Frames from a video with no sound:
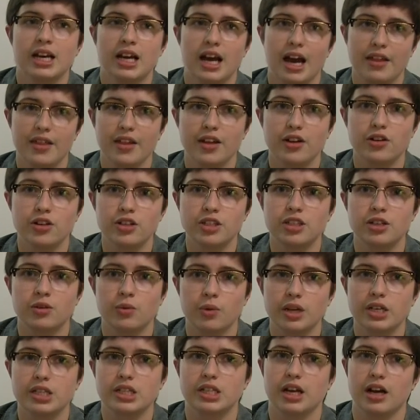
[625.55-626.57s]
I think Kristen
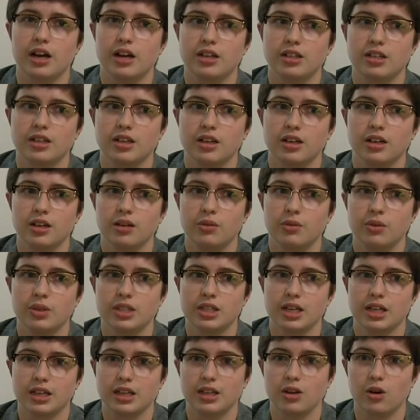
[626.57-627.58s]
Wiig's character
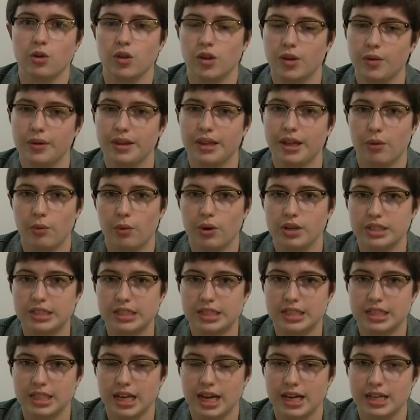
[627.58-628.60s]
was like the only one that
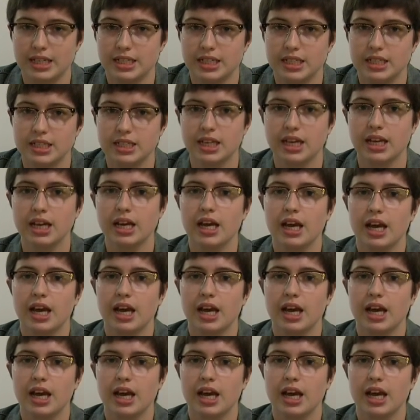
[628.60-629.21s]
wasn't a scientist.